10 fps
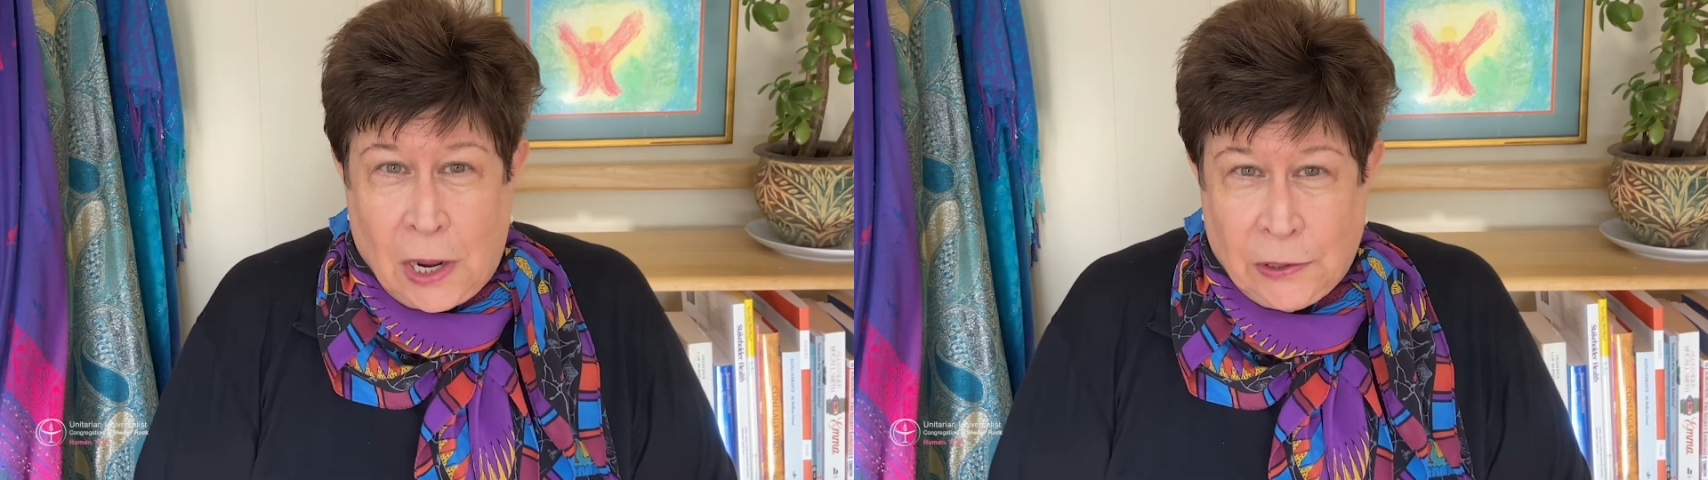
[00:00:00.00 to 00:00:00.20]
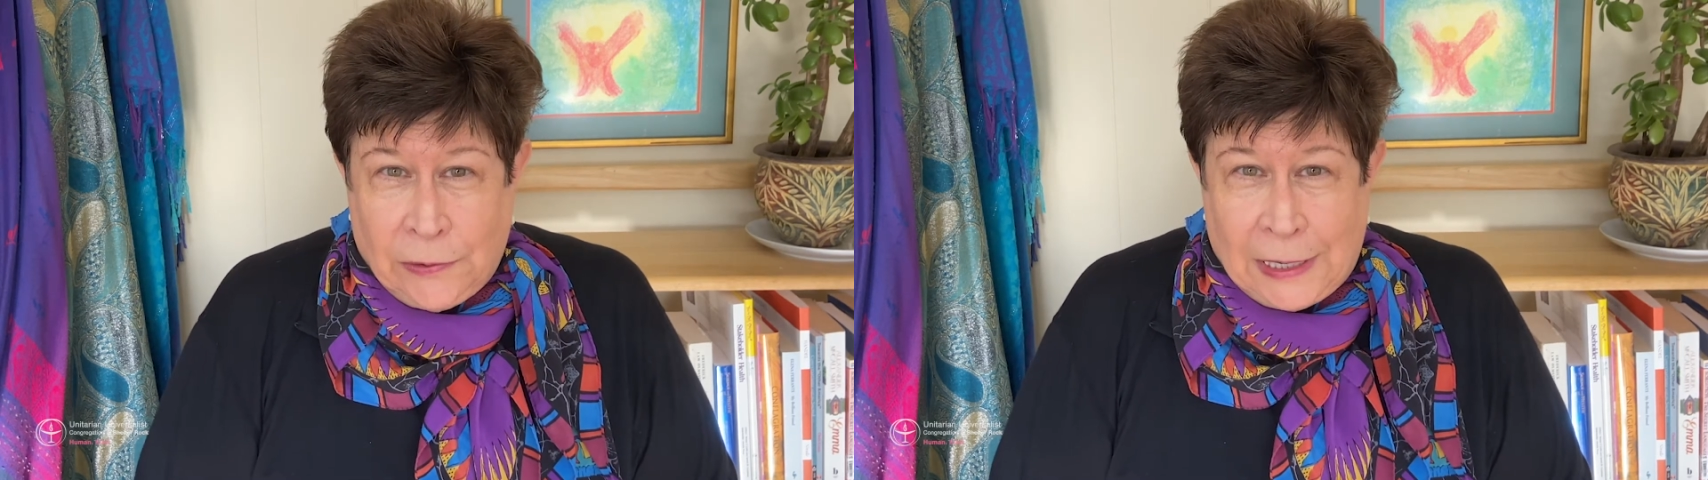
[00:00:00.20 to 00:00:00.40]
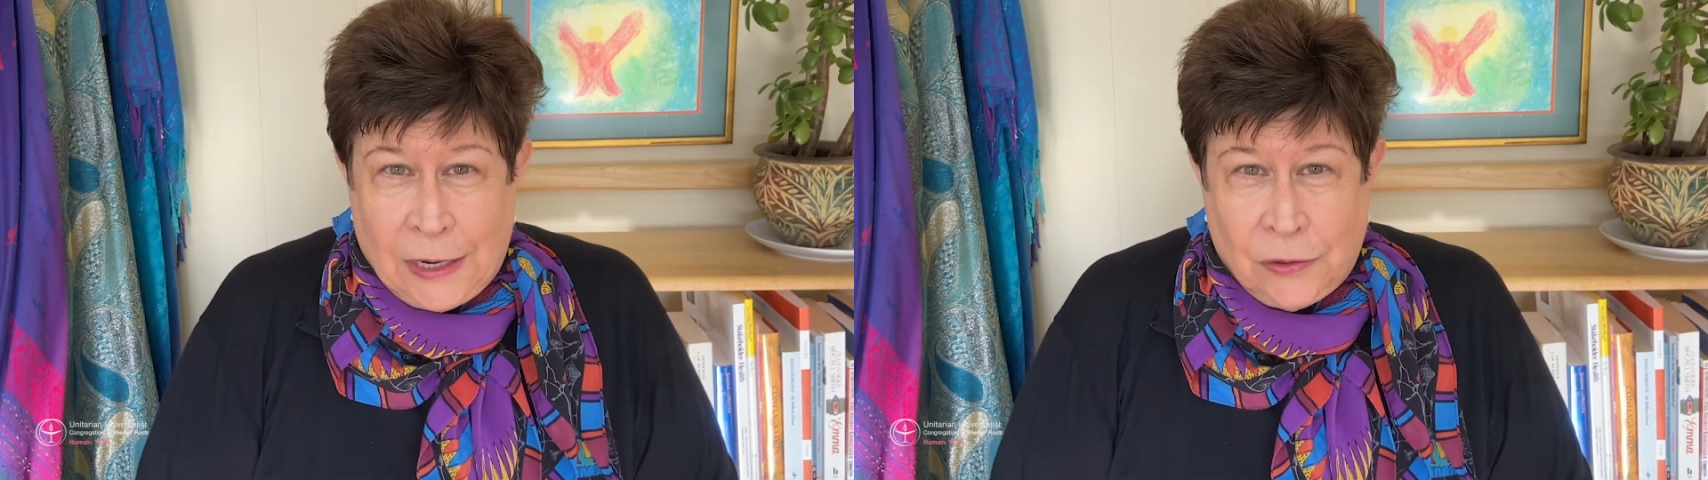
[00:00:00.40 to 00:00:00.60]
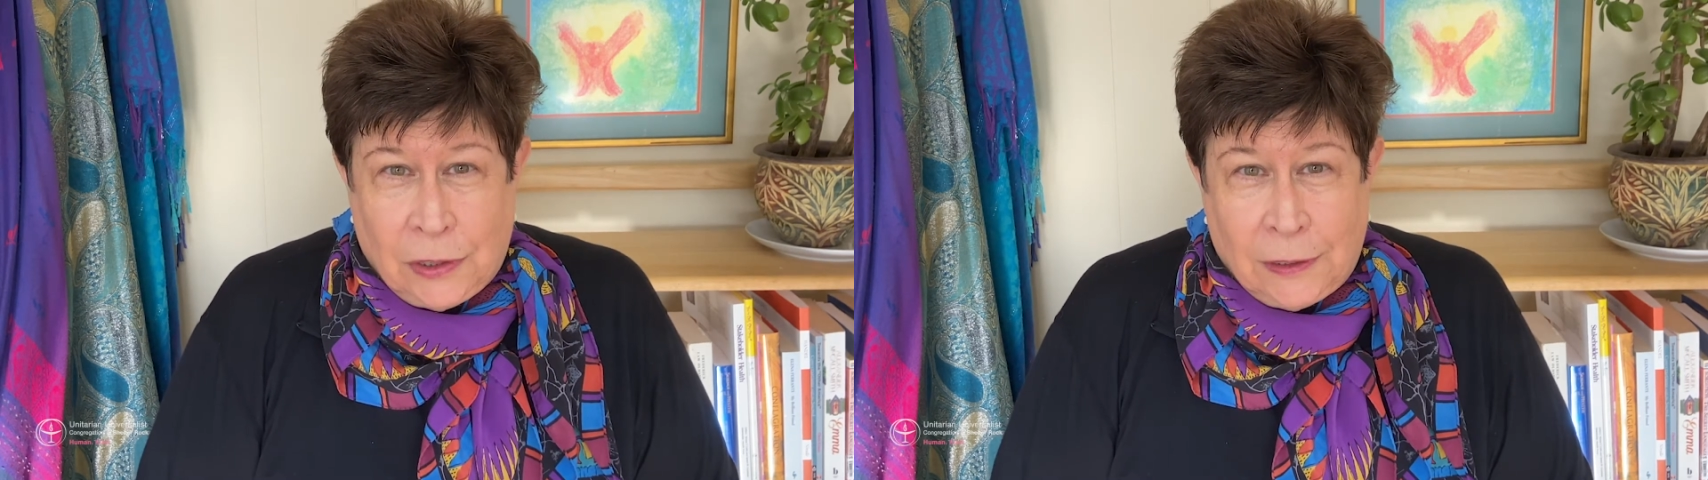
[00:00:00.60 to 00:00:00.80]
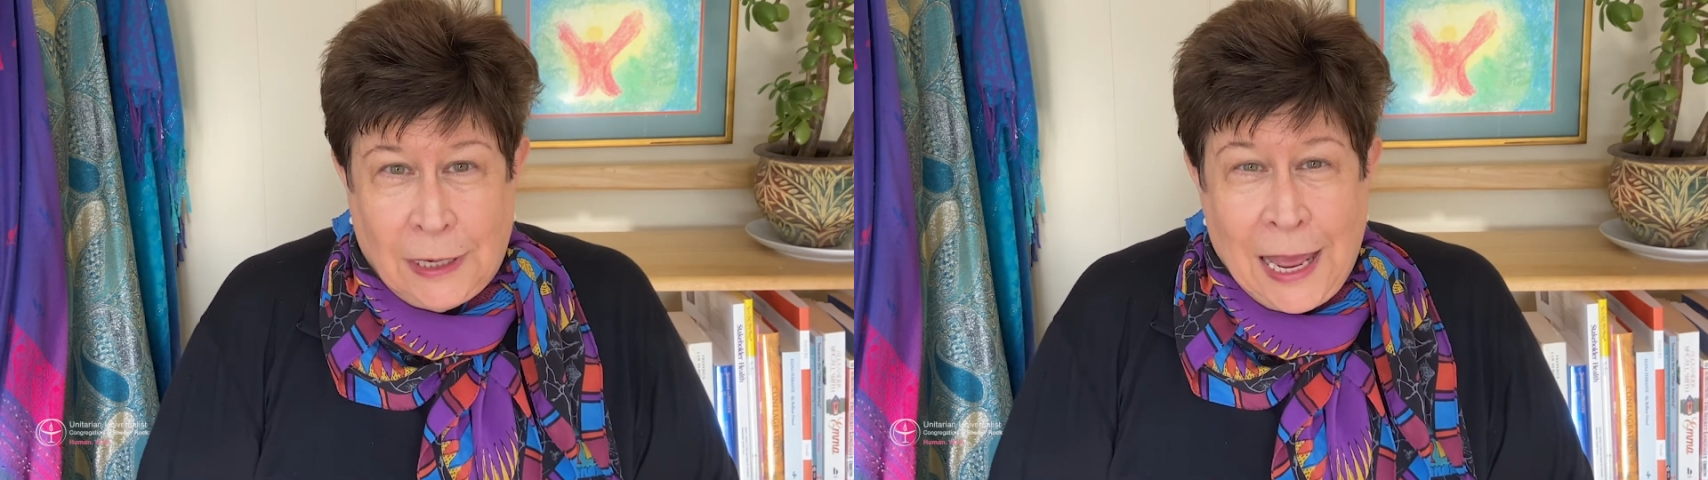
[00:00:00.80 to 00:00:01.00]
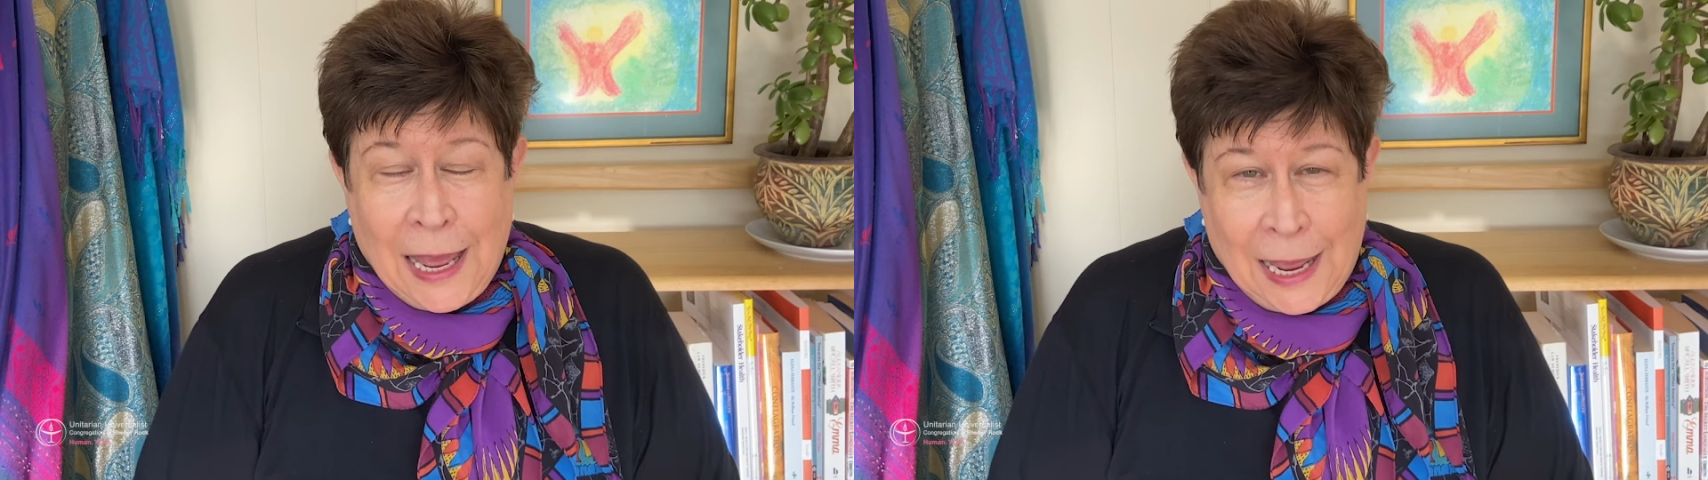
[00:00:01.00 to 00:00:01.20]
Congregation